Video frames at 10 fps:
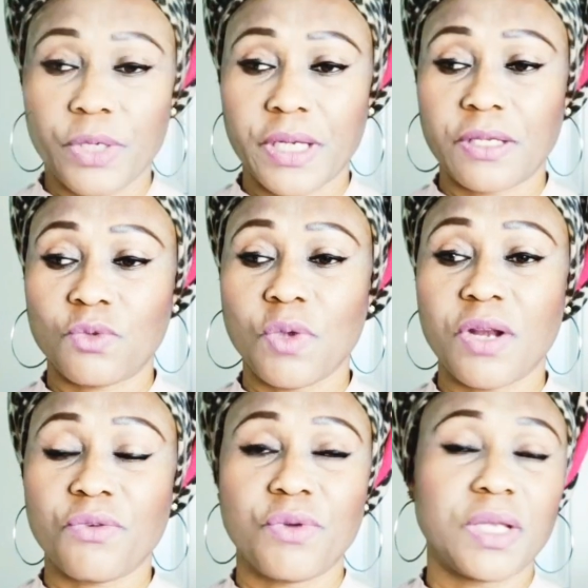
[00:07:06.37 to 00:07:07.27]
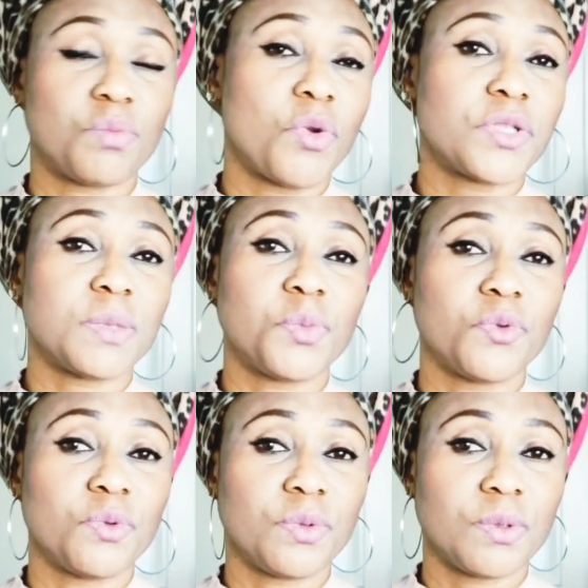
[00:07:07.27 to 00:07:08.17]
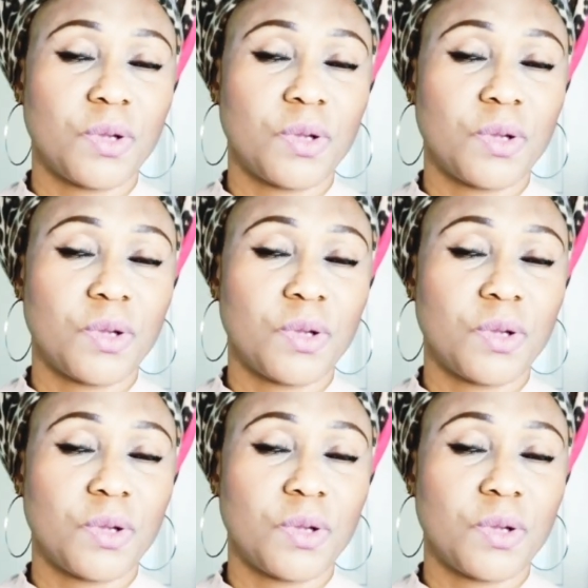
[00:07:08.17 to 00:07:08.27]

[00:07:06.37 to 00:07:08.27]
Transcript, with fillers: You can as well create multiple